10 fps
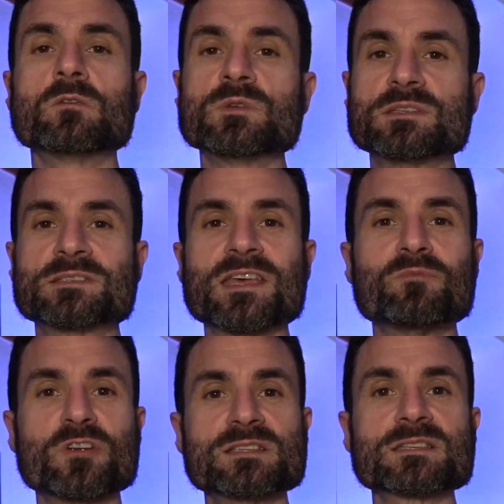with the same
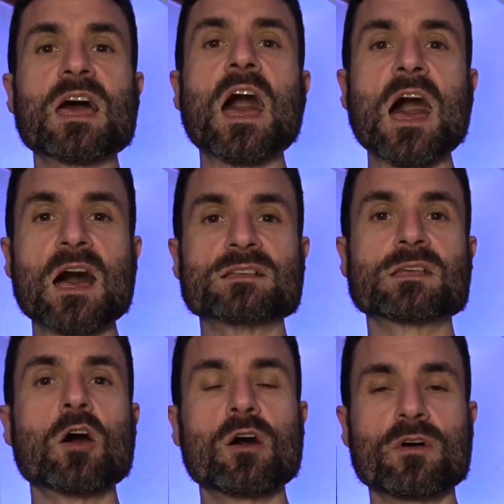risk as
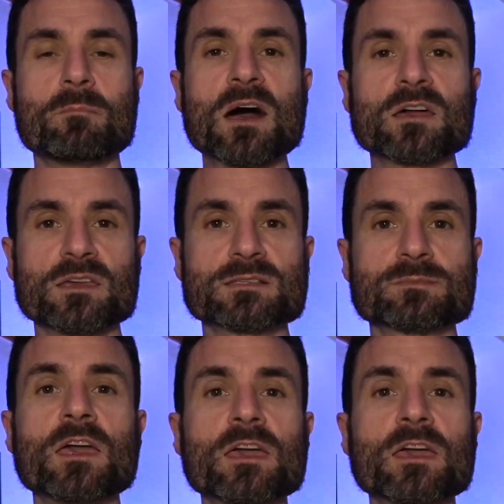other markets.